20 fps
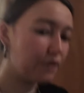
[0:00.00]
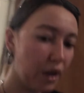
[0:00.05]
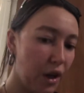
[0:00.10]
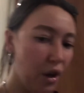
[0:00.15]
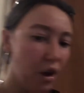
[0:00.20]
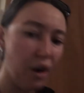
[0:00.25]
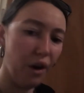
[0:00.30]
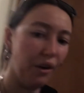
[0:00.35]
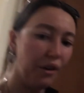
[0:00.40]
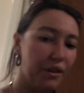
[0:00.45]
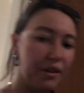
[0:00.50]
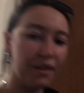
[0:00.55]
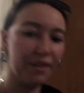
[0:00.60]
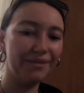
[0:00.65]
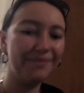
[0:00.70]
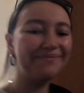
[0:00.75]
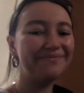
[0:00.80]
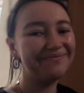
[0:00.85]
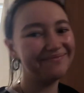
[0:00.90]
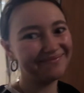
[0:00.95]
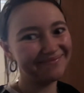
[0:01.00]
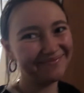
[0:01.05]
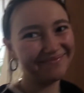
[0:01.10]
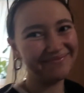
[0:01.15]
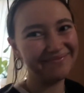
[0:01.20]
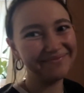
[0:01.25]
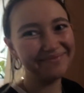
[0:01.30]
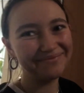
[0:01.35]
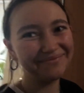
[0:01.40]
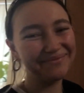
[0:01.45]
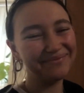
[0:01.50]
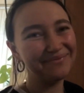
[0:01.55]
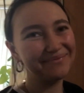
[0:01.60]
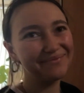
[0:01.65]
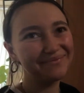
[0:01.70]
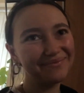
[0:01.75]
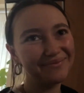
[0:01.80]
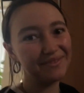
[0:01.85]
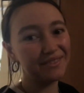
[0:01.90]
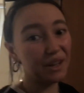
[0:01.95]
look.
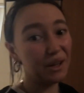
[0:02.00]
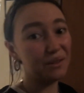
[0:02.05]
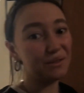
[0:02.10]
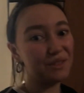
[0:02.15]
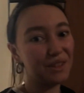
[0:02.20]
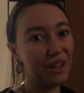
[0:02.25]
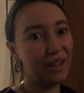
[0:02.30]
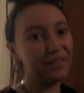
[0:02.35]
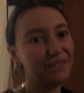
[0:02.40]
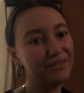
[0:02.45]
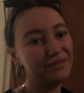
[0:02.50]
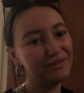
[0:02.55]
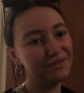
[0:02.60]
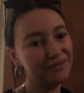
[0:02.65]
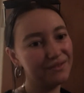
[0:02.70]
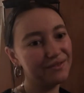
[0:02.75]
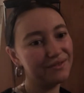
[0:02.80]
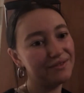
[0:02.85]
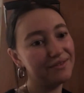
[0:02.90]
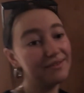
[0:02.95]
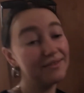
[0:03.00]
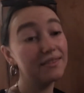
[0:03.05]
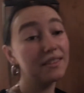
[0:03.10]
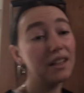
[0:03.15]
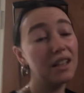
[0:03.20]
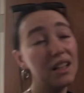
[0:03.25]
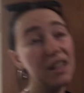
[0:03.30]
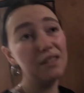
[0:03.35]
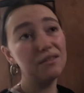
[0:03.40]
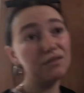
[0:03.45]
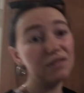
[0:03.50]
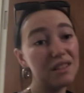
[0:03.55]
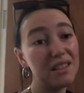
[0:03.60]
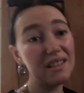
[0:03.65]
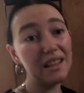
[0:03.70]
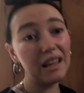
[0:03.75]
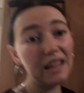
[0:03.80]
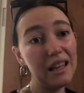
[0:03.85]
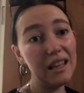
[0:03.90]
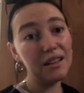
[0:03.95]
Told you.
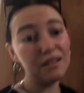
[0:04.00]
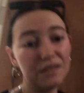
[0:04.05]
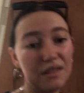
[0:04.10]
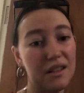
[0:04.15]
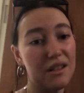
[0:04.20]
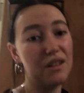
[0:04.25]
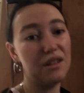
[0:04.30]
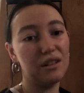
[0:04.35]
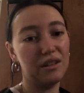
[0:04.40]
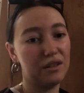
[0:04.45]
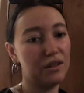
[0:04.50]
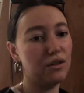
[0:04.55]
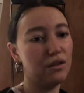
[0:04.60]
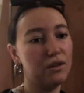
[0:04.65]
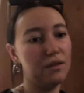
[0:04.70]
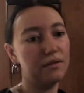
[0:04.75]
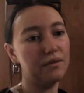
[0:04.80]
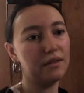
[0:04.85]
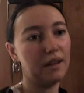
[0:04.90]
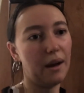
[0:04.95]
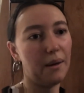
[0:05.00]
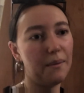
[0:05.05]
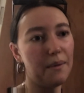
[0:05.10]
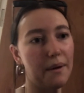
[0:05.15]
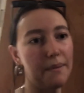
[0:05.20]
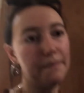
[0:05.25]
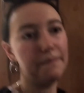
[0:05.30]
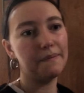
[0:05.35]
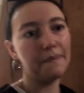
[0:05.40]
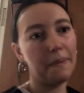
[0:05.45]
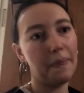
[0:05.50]
Receipt, or did you just not get one?